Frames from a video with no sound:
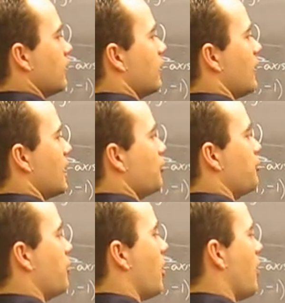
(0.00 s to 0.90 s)
that a
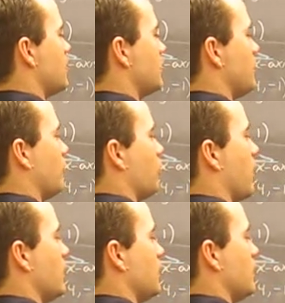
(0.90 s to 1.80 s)
positive
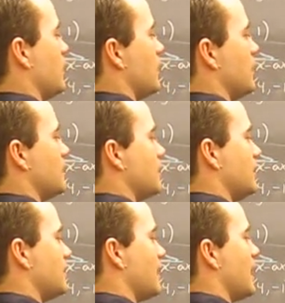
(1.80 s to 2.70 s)
1 is the
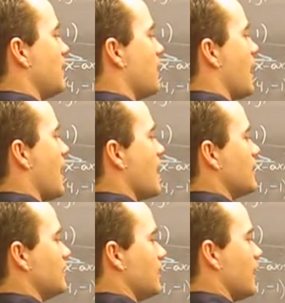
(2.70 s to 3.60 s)
same
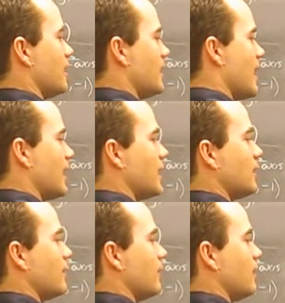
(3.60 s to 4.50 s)
as a
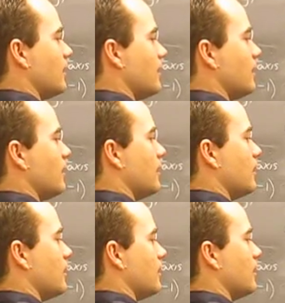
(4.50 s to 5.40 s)
negative,
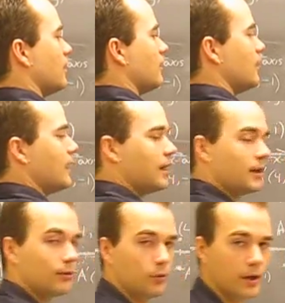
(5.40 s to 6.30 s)

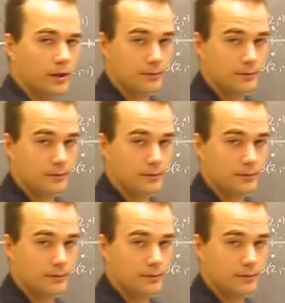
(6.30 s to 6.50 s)
negative 1?